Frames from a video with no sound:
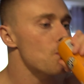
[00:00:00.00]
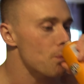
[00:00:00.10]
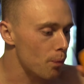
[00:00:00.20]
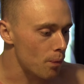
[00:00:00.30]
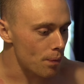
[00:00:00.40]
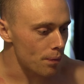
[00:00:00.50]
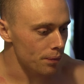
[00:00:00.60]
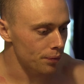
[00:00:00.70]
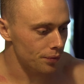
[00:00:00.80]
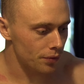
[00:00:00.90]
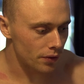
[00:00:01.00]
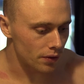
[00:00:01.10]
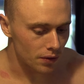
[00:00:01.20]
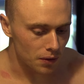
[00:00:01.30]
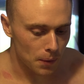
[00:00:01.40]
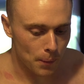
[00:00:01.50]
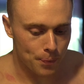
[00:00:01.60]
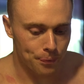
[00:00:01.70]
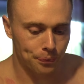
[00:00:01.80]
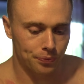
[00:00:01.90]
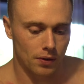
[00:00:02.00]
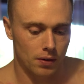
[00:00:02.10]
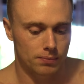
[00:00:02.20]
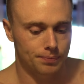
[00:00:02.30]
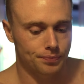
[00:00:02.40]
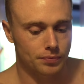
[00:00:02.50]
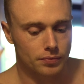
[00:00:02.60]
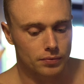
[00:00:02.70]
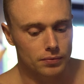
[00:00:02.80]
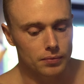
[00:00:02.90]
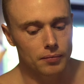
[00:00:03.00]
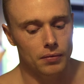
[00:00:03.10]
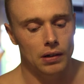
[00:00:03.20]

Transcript: coming out of that event compared to other events this weekend?